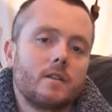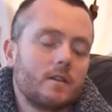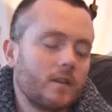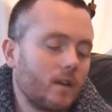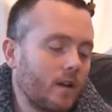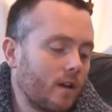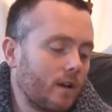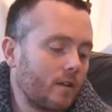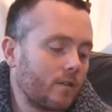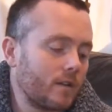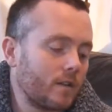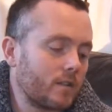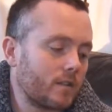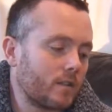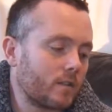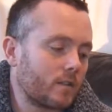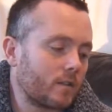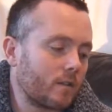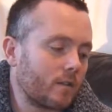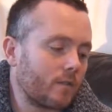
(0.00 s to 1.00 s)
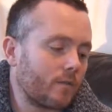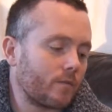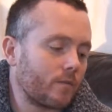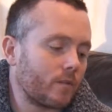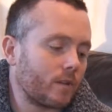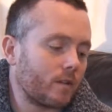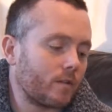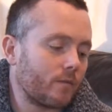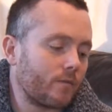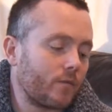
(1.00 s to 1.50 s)
uh, this is the
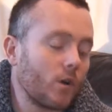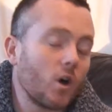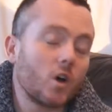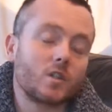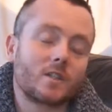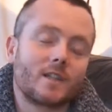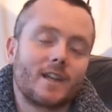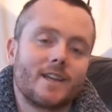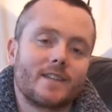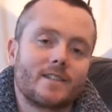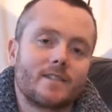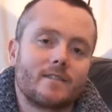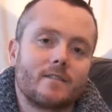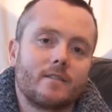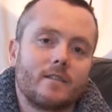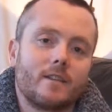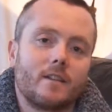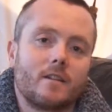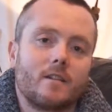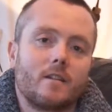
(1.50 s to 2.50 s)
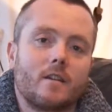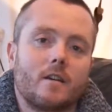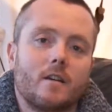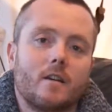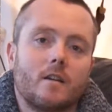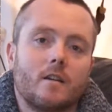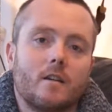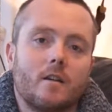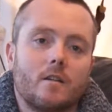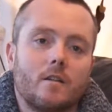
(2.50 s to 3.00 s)
first lesson in
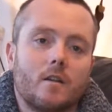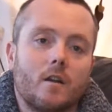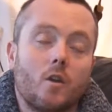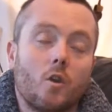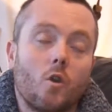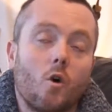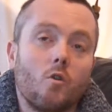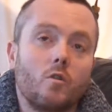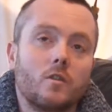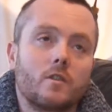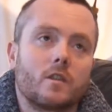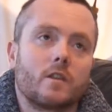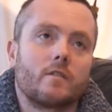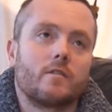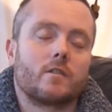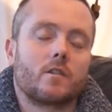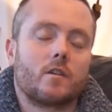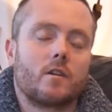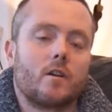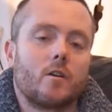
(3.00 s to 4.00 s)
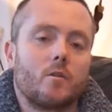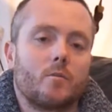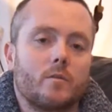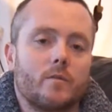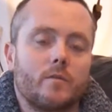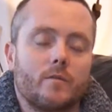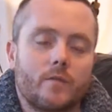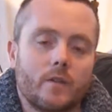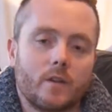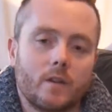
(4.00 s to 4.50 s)
uh, a long series, I
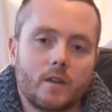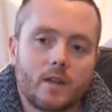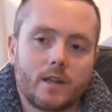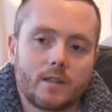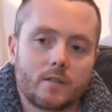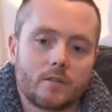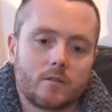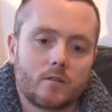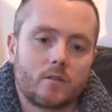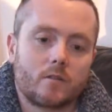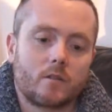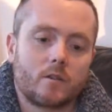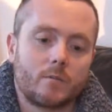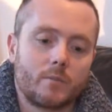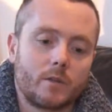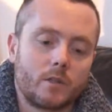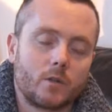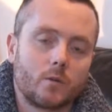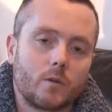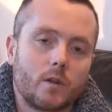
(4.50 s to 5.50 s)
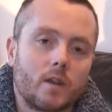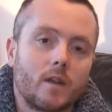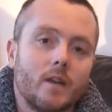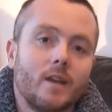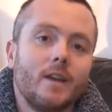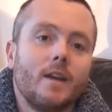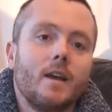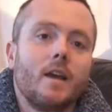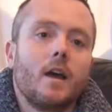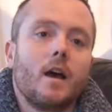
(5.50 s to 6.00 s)
hope, of uh, lessons I'm going to be doing,
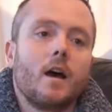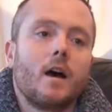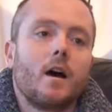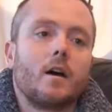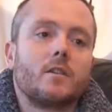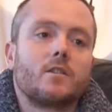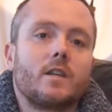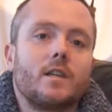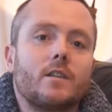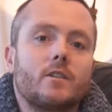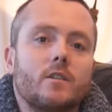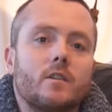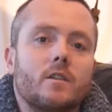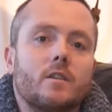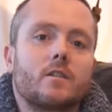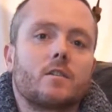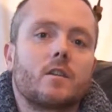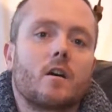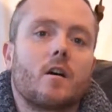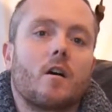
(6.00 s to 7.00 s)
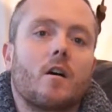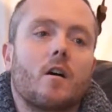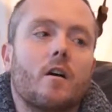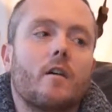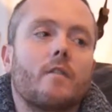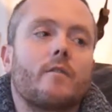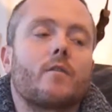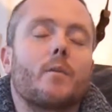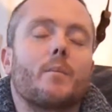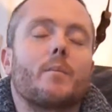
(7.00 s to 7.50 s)
uh, teaching guitar
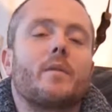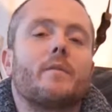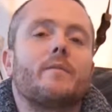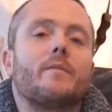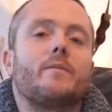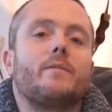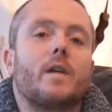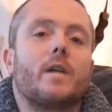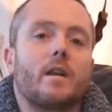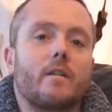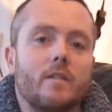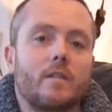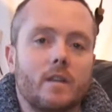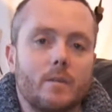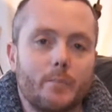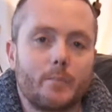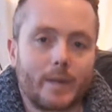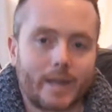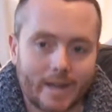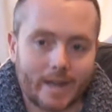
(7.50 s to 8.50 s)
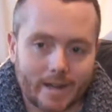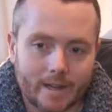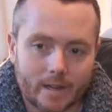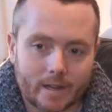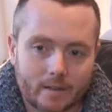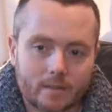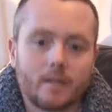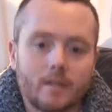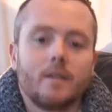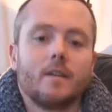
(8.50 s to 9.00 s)
from the very
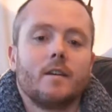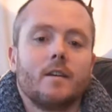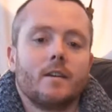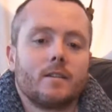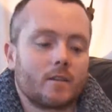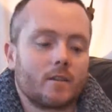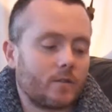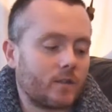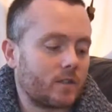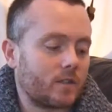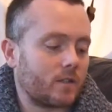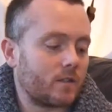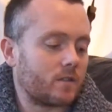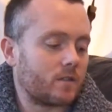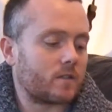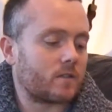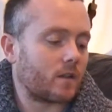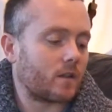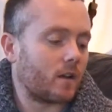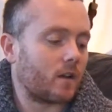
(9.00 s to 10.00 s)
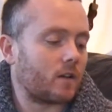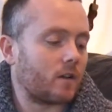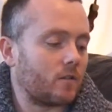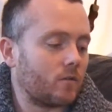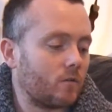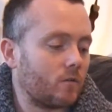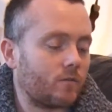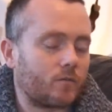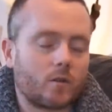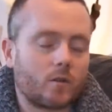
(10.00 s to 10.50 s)
beginning. So this is, uh,
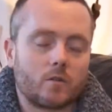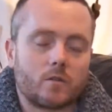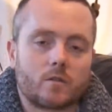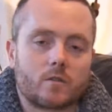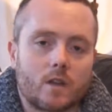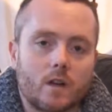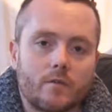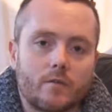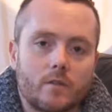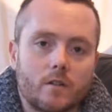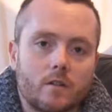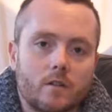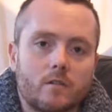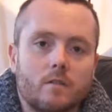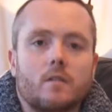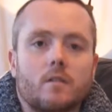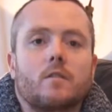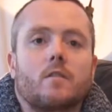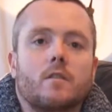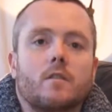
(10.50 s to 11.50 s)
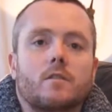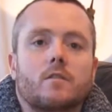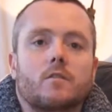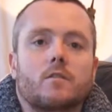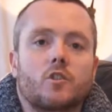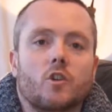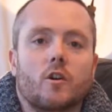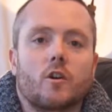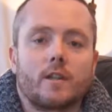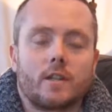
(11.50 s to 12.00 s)
you've got yourself a, a, nice
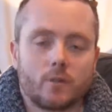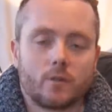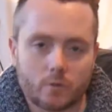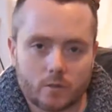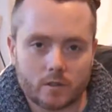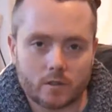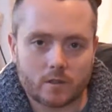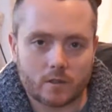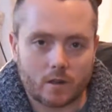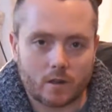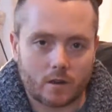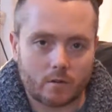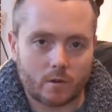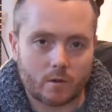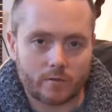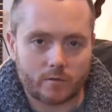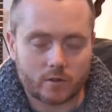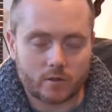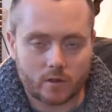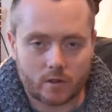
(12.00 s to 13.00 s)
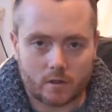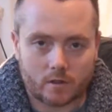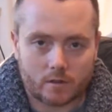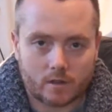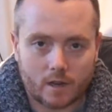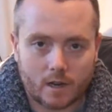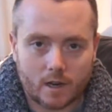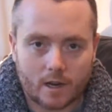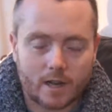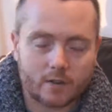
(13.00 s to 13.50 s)
shiny new guitar, whether it's a,
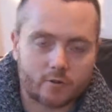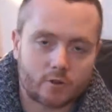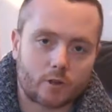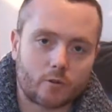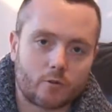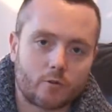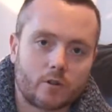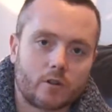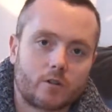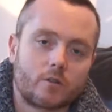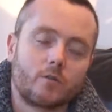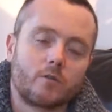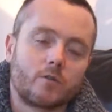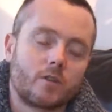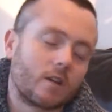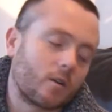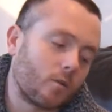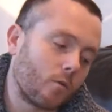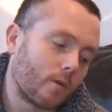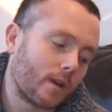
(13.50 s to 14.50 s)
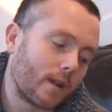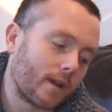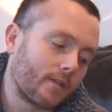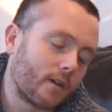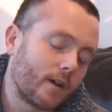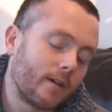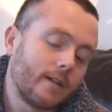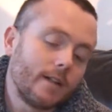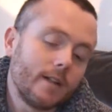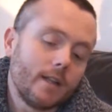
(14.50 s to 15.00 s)
an electric or an acoustic or whatever,